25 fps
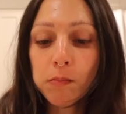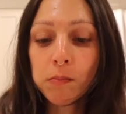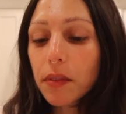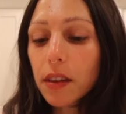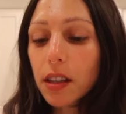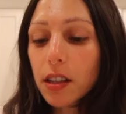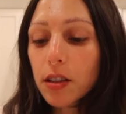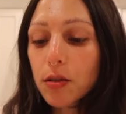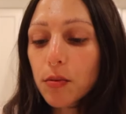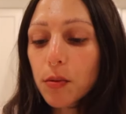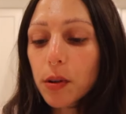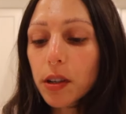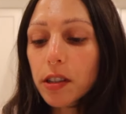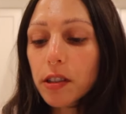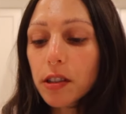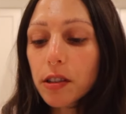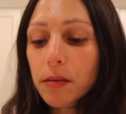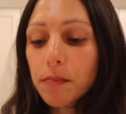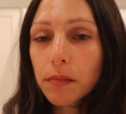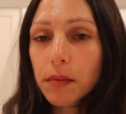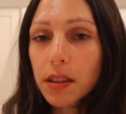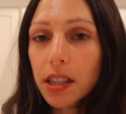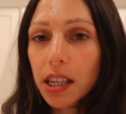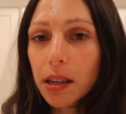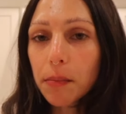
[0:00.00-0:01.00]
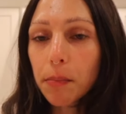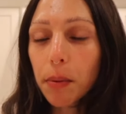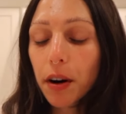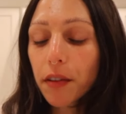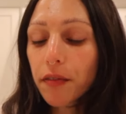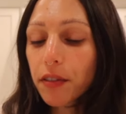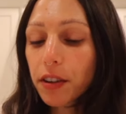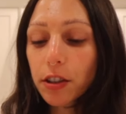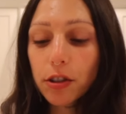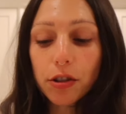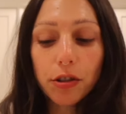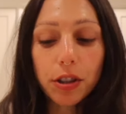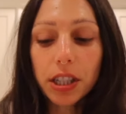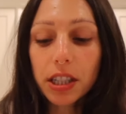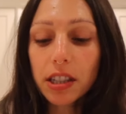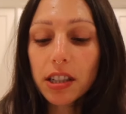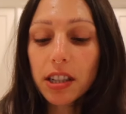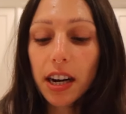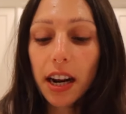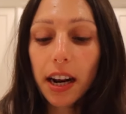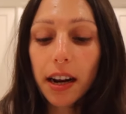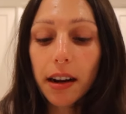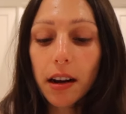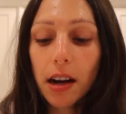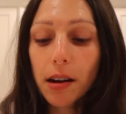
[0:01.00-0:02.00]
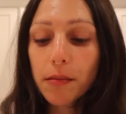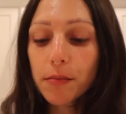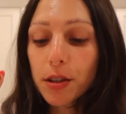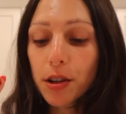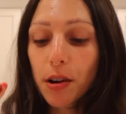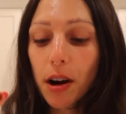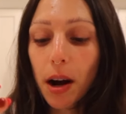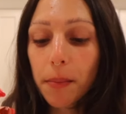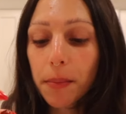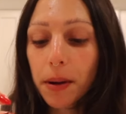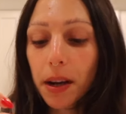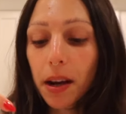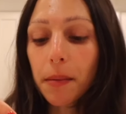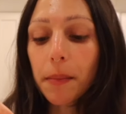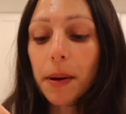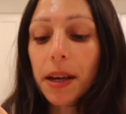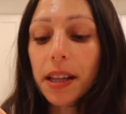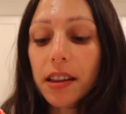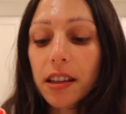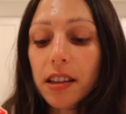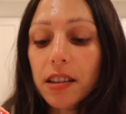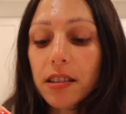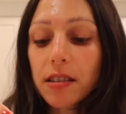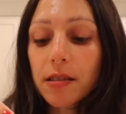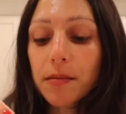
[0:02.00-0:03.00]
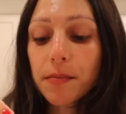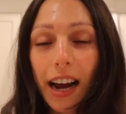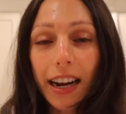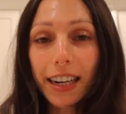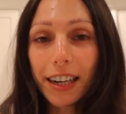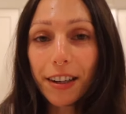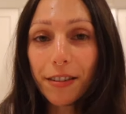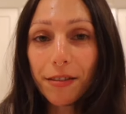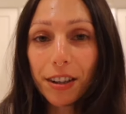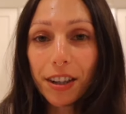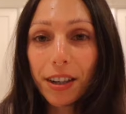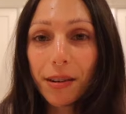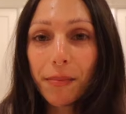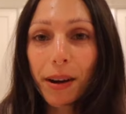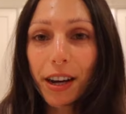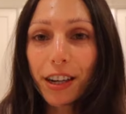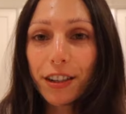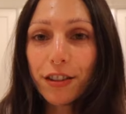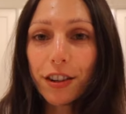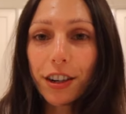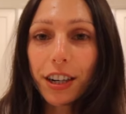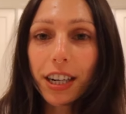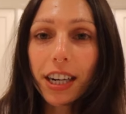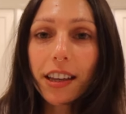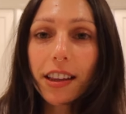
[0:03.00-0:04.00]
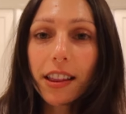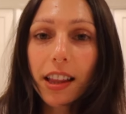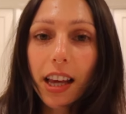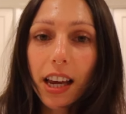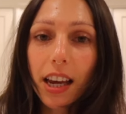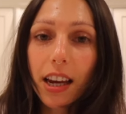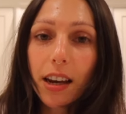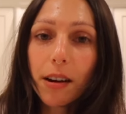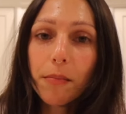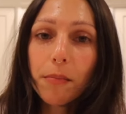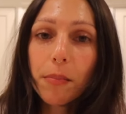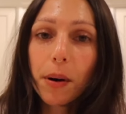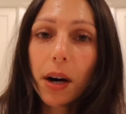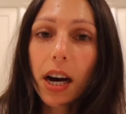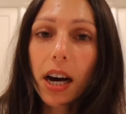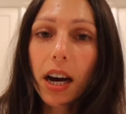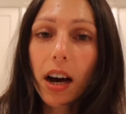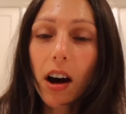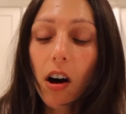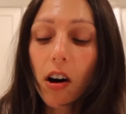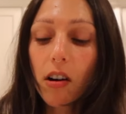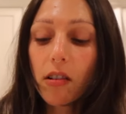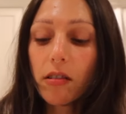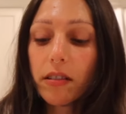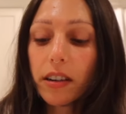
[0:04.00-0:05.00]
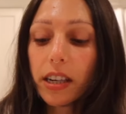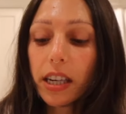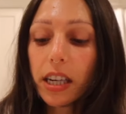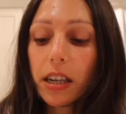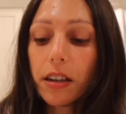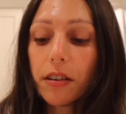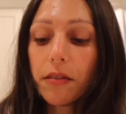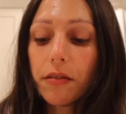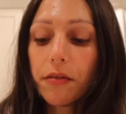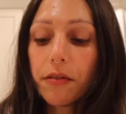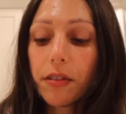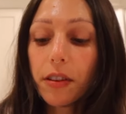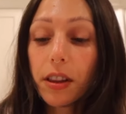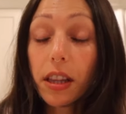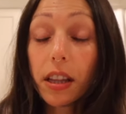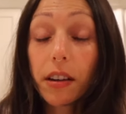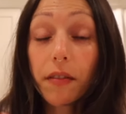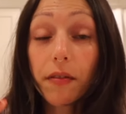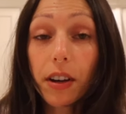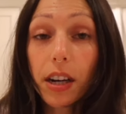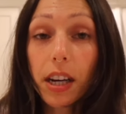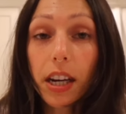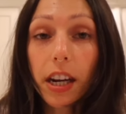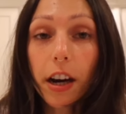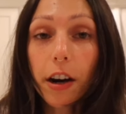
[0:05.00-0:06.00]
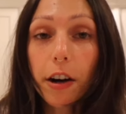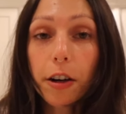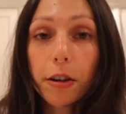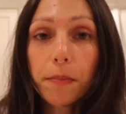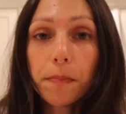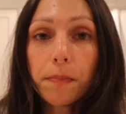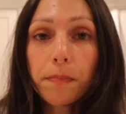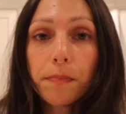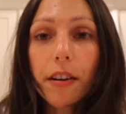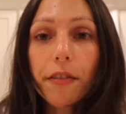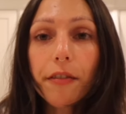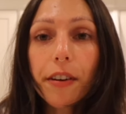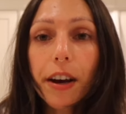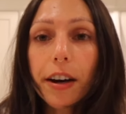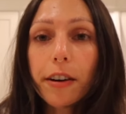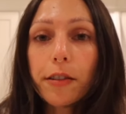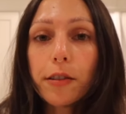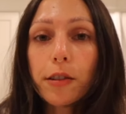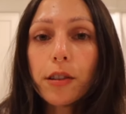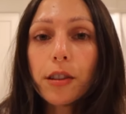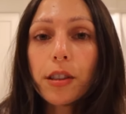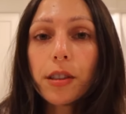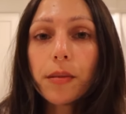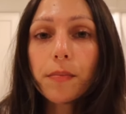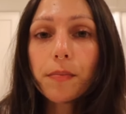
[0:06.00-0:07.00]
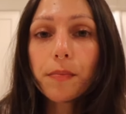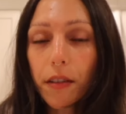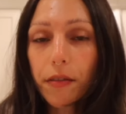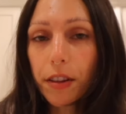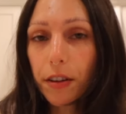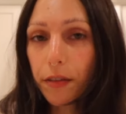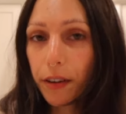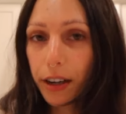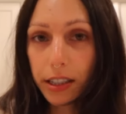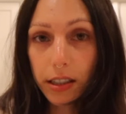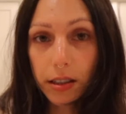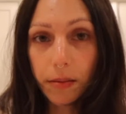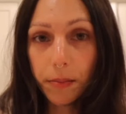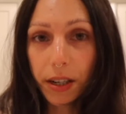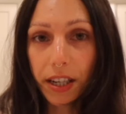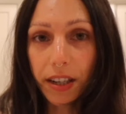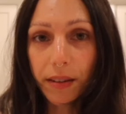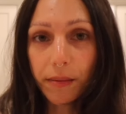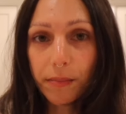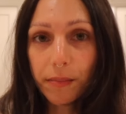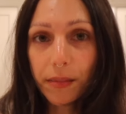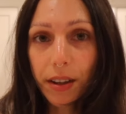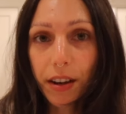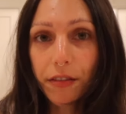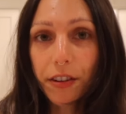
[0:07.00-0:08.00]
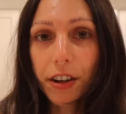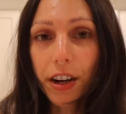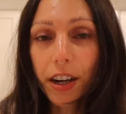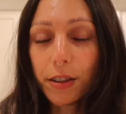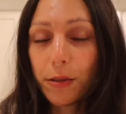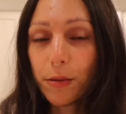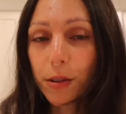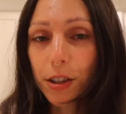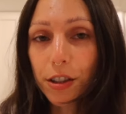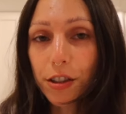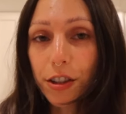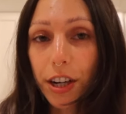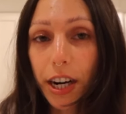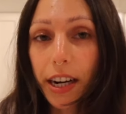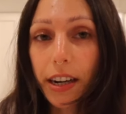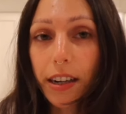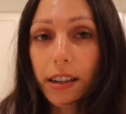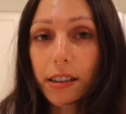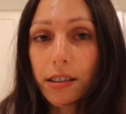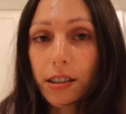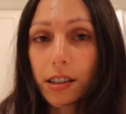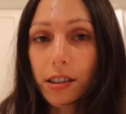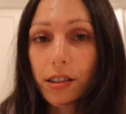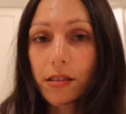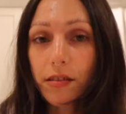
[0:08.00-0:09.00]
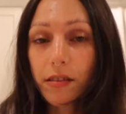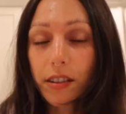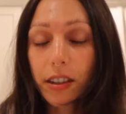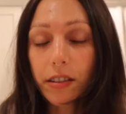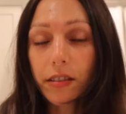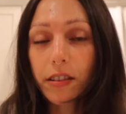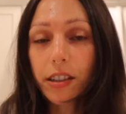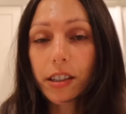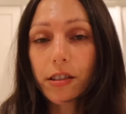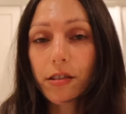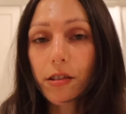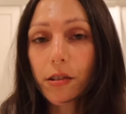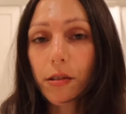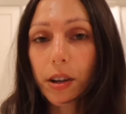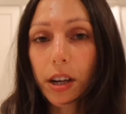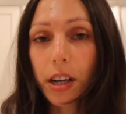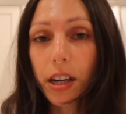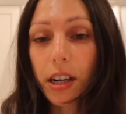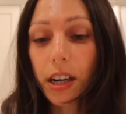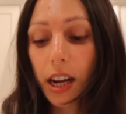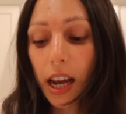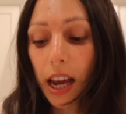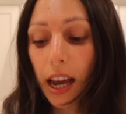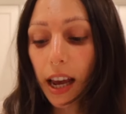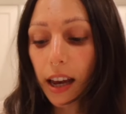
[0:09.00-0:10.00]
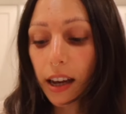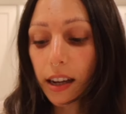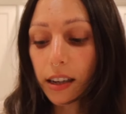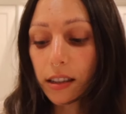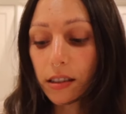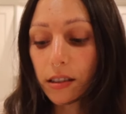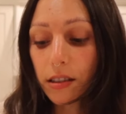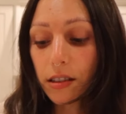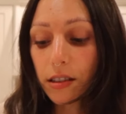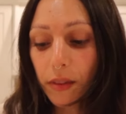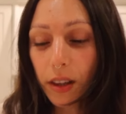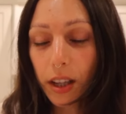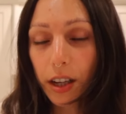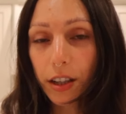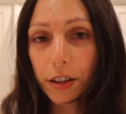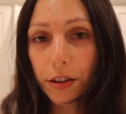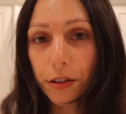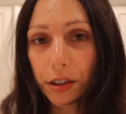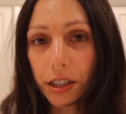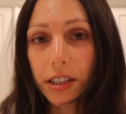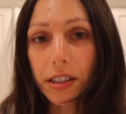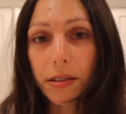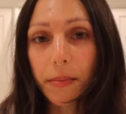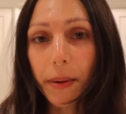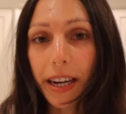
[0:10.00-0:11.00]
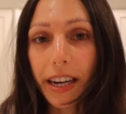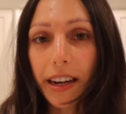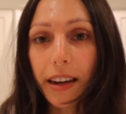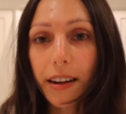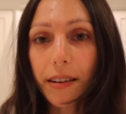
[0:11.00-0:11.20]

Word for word: This was the perfect treat tonight. I'm so happy I made these. I didn't really measure anything, but I'll leave the video that I found of the recipe if you guys want to try it, because it's literally so good and you need to make